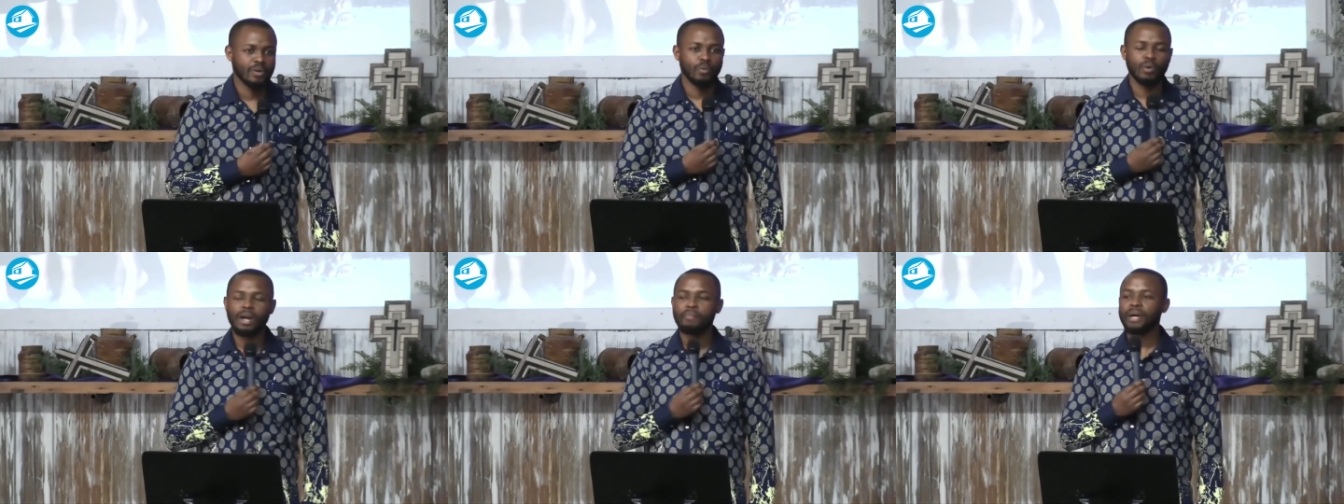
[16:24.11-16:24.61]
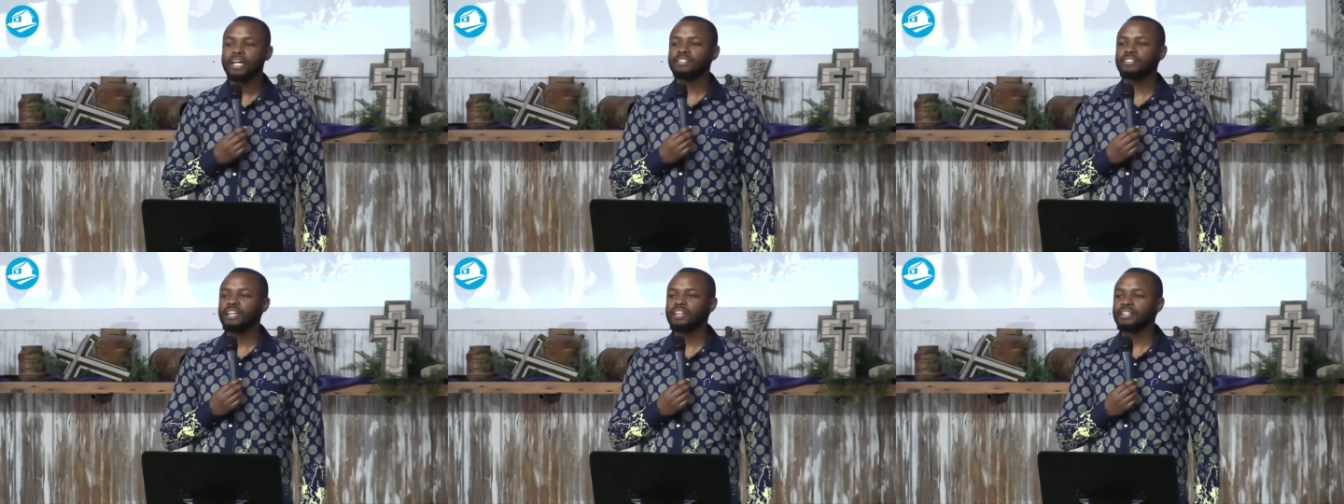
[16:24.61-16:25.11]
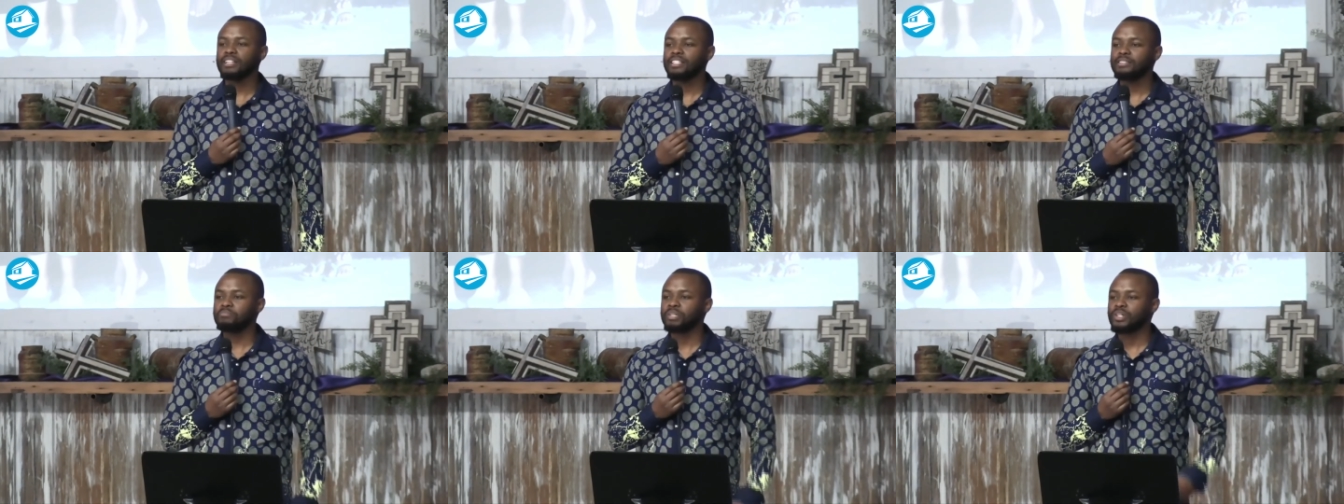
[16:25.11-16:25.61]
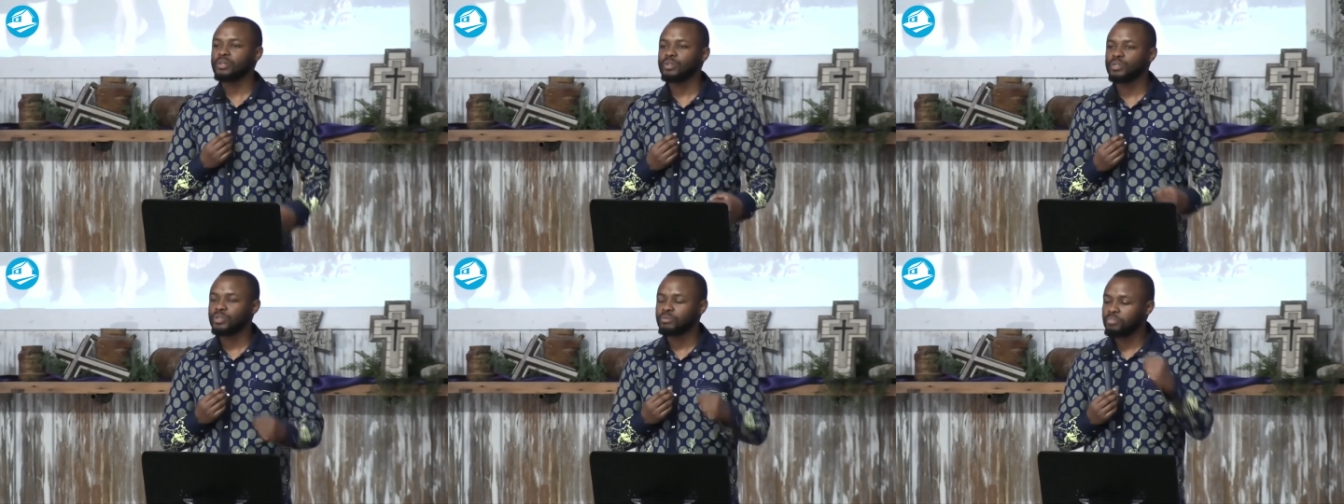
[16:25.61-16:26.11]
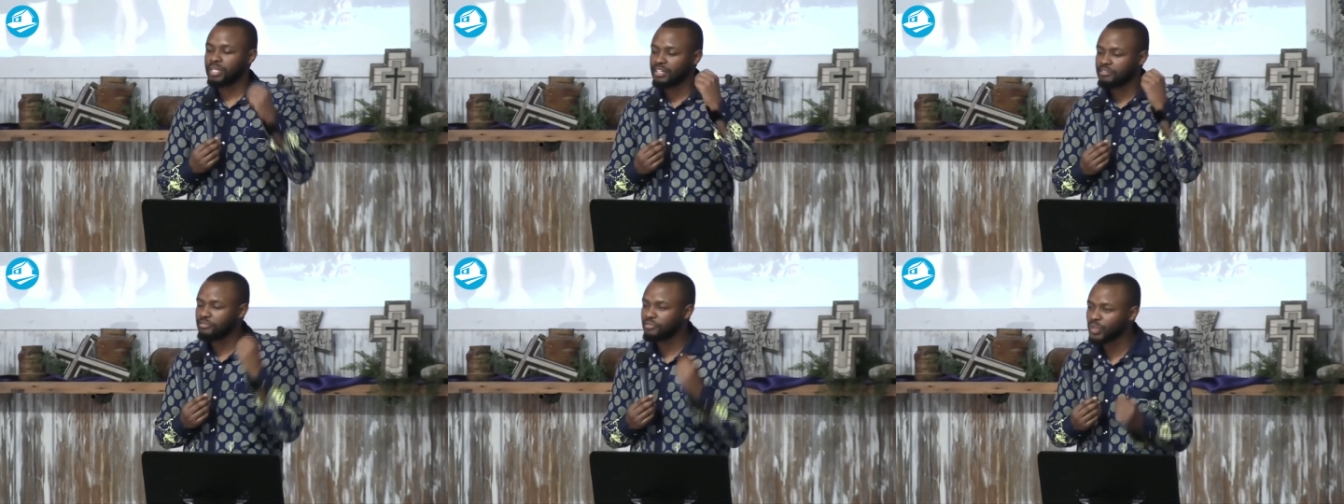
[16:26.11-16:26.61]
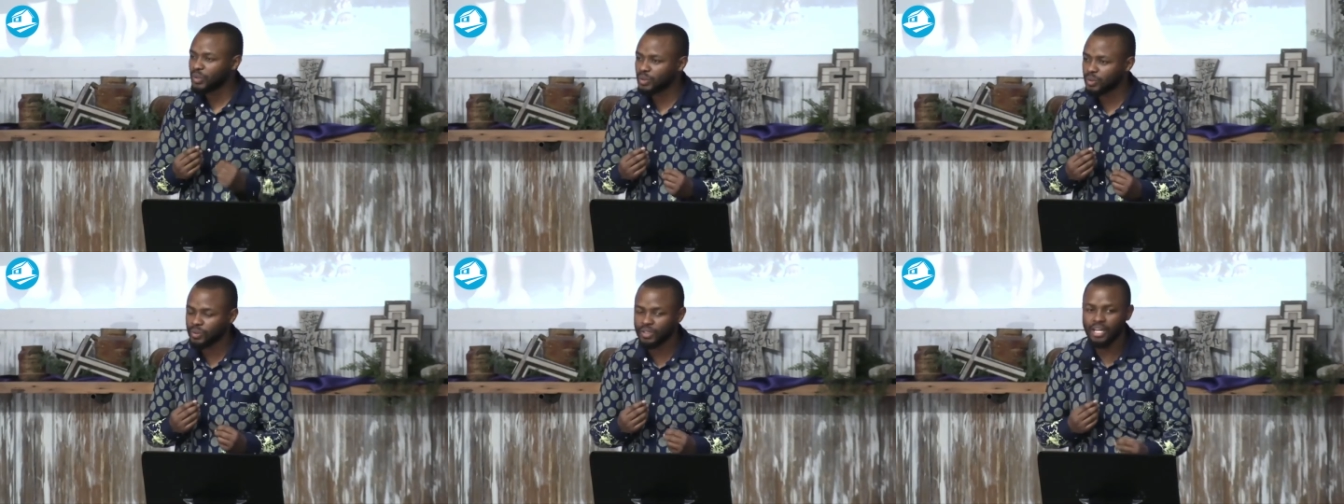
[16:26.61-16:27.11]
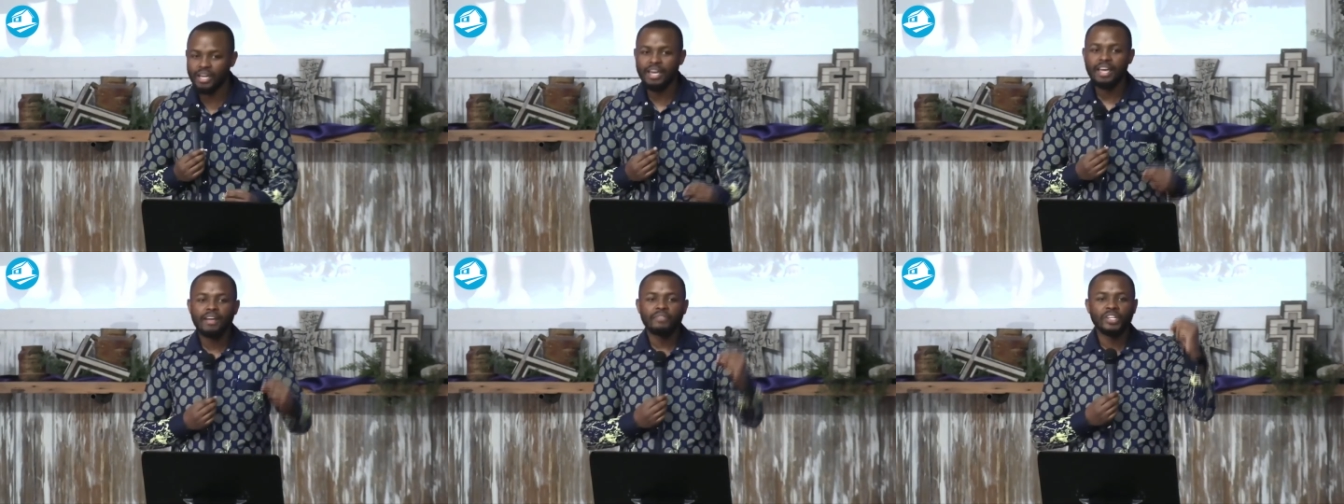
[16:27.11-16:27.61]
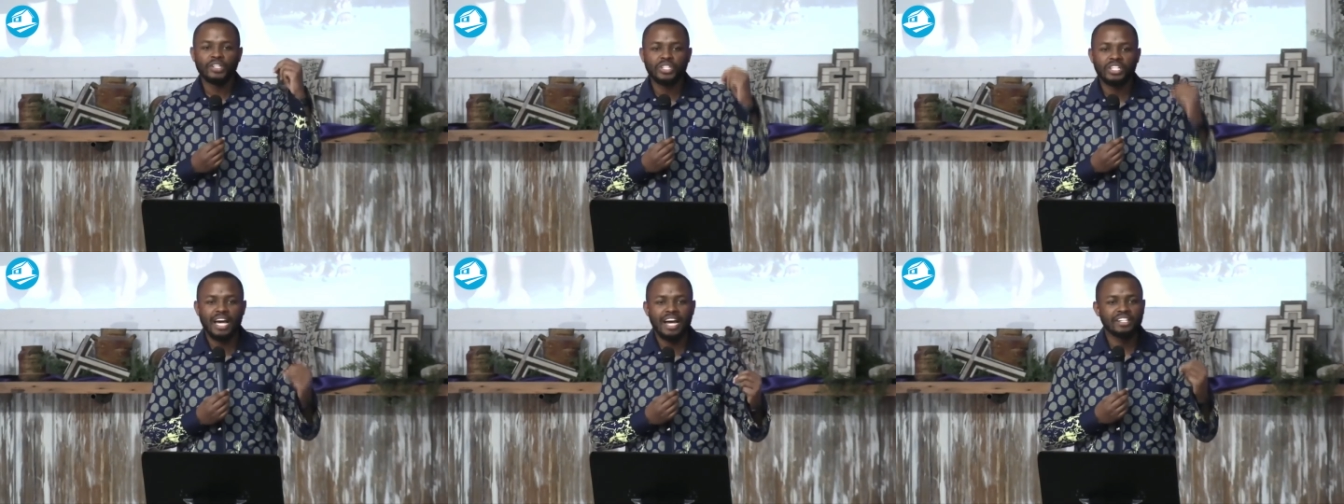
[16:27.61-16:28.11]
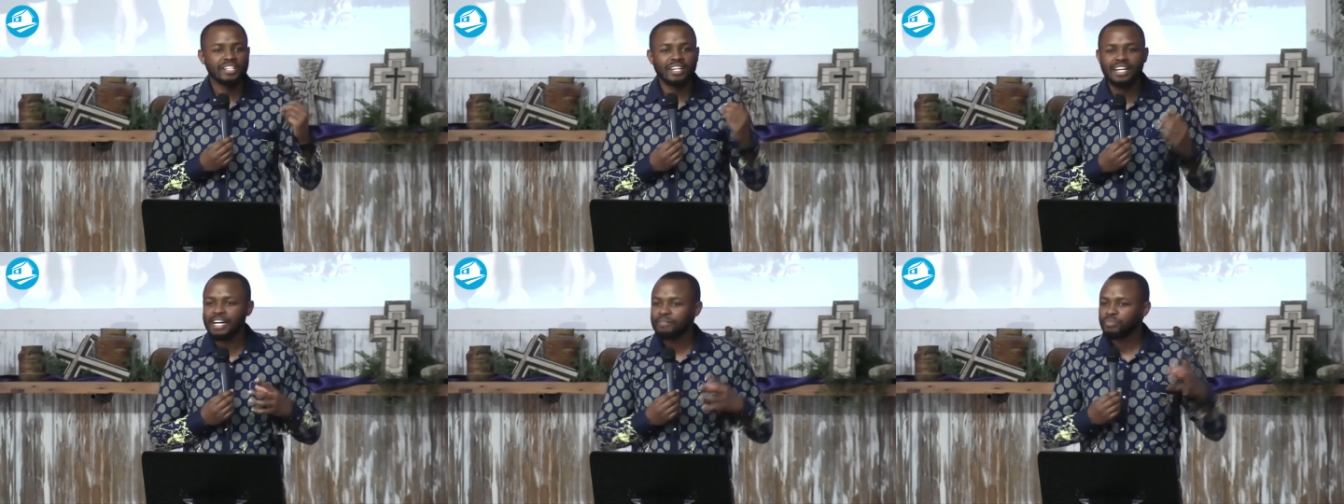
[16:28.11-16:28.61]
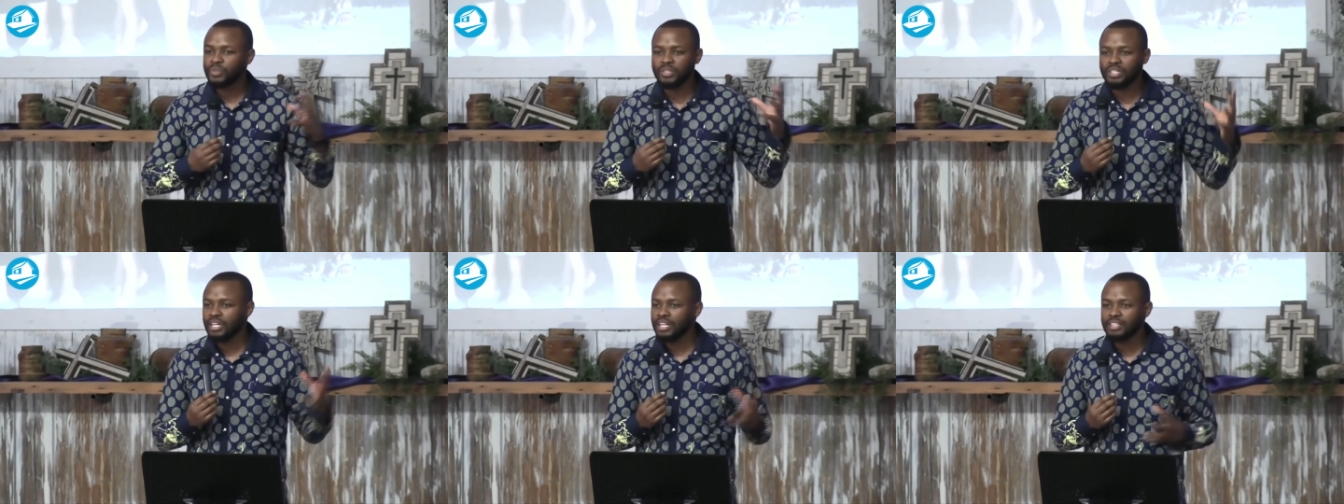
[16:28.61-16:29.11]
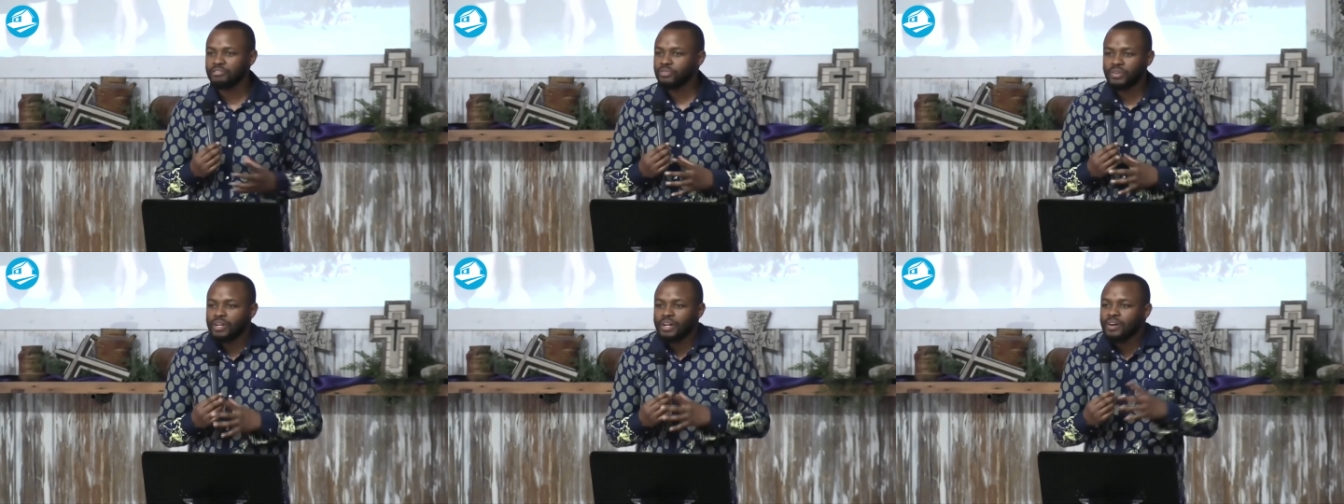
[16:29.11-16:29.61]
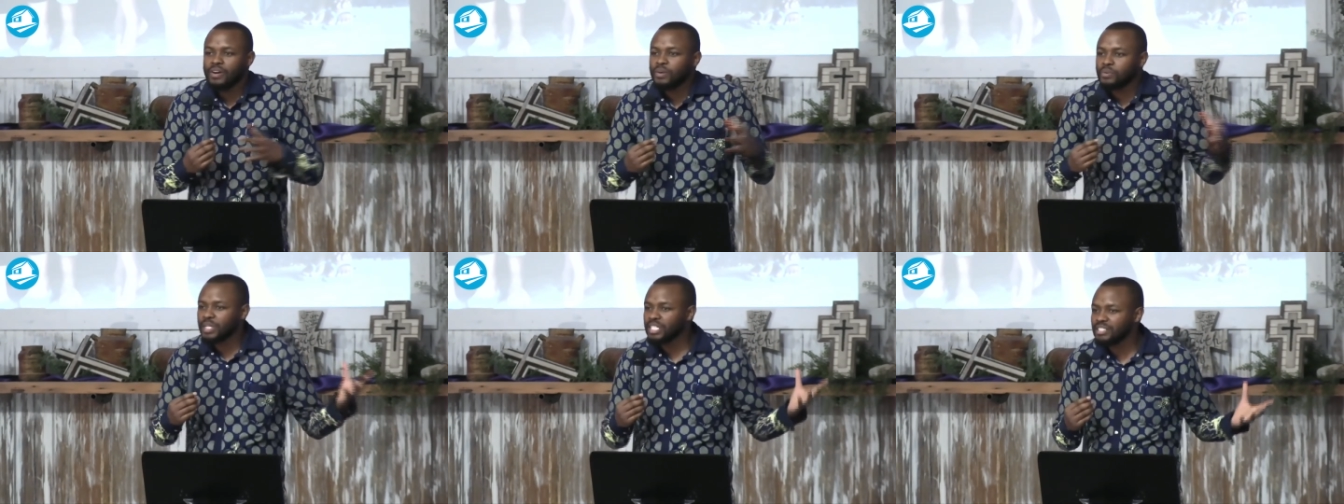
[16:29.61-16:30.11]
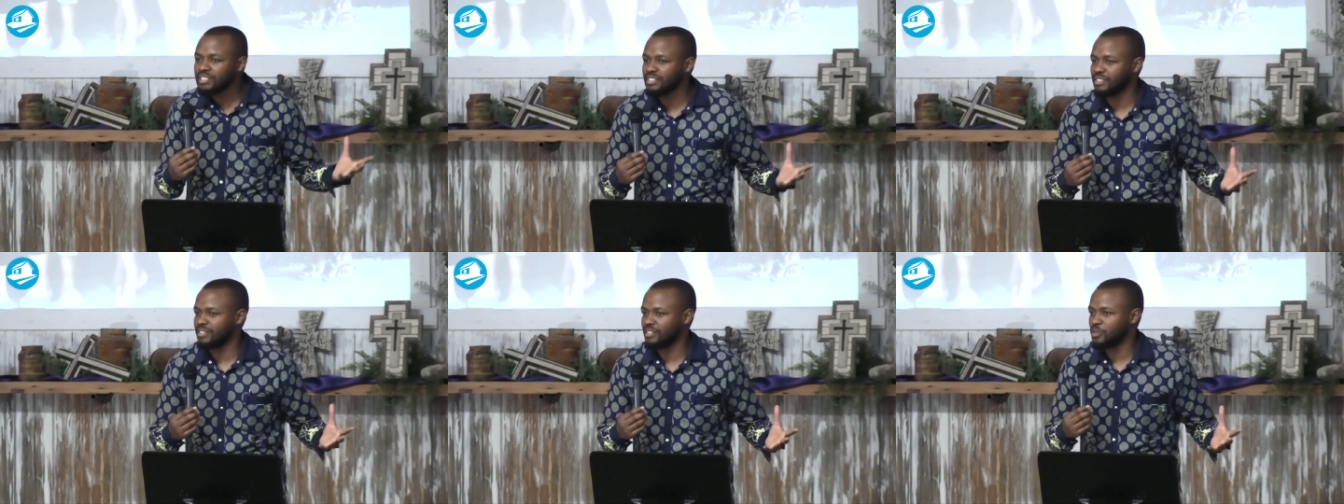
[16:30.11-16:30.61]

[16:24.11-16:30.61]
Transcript: What am I saying this? Because you're being fooled, the church come together for no reasons.